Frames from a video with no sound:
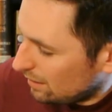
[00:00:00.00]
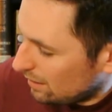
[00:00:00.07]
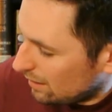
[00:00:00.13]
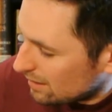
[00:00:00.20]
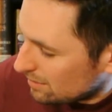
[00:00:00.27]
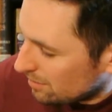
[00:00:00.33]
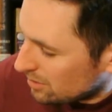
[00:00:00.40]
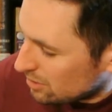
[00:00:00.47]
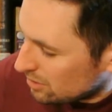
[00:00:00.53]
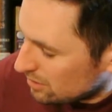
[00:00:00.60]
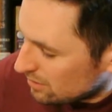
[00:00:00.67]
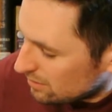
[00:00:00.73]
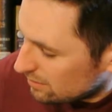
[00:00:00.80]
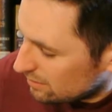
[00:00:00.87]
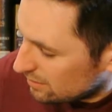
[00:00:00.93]
As I mentioned,
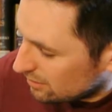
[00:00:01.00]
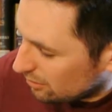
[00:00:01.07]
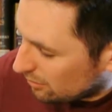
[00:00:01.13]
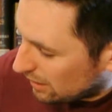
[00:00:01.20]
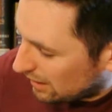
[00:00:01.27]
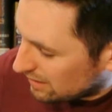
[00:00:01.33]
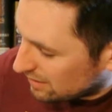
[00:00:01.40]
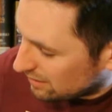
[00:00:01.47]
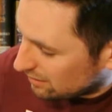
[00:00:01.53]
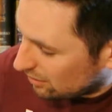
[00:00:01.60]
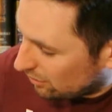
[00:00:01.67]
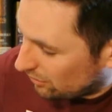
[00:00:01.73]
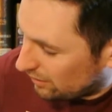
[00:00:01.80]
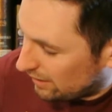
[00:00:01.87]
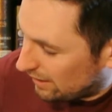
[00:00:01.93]
is located
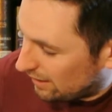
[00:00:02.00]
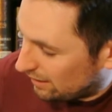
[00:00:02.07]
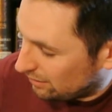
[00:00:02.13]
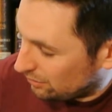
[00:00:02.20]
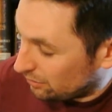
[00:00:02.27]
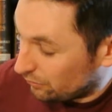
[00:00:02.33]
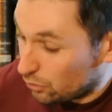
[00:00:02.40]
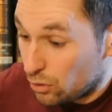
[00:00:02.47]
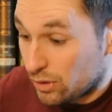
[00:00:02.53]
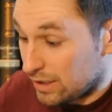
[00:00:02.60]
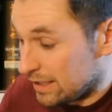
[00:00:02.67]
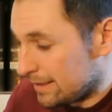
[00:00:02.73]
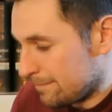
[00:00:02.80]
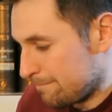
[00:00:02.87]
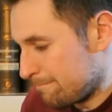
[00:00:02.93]
on the island of Orkney.